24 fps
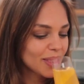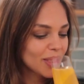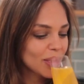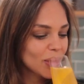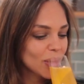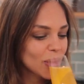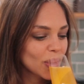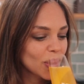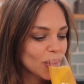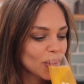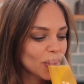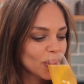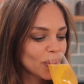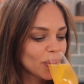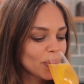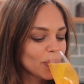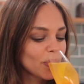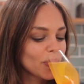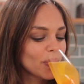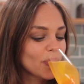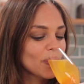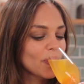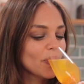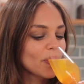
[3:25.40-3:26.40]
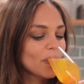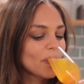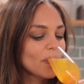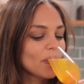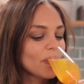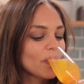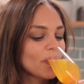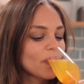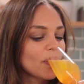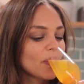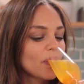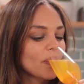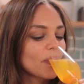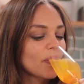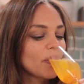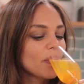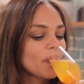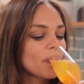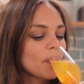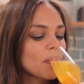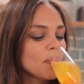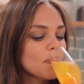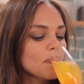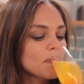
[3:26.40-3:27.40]

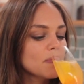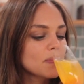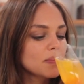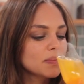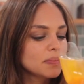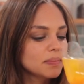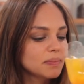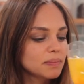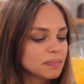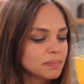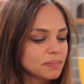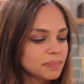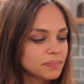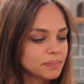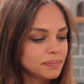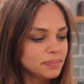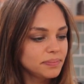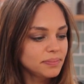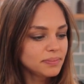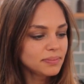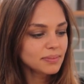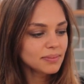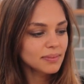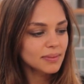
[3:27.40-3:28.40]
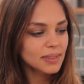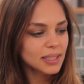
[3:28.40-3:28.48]
No one is speaking in this clip.